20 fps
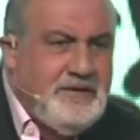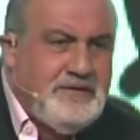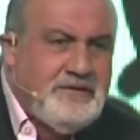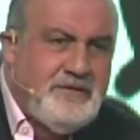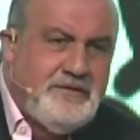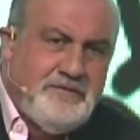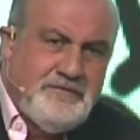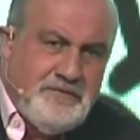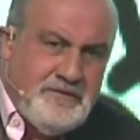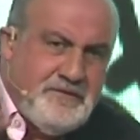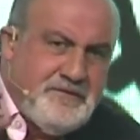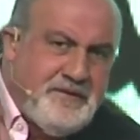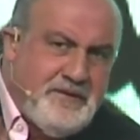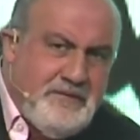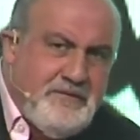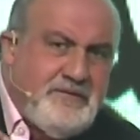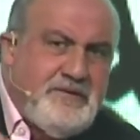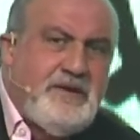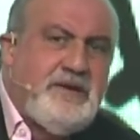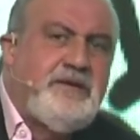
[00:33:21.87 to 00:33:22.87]
So the first
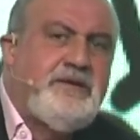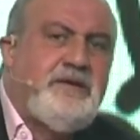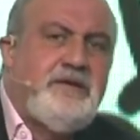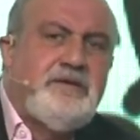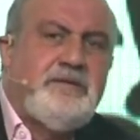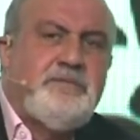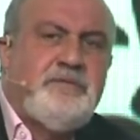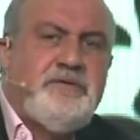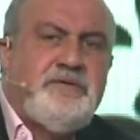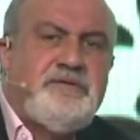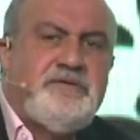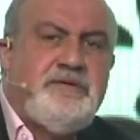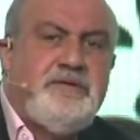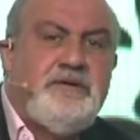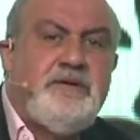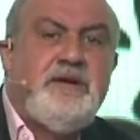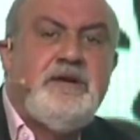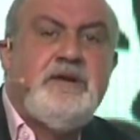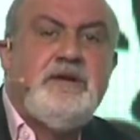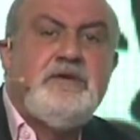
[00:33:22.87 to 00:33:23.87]
thing you tell a young
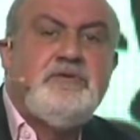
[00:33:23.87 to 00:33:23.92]
person,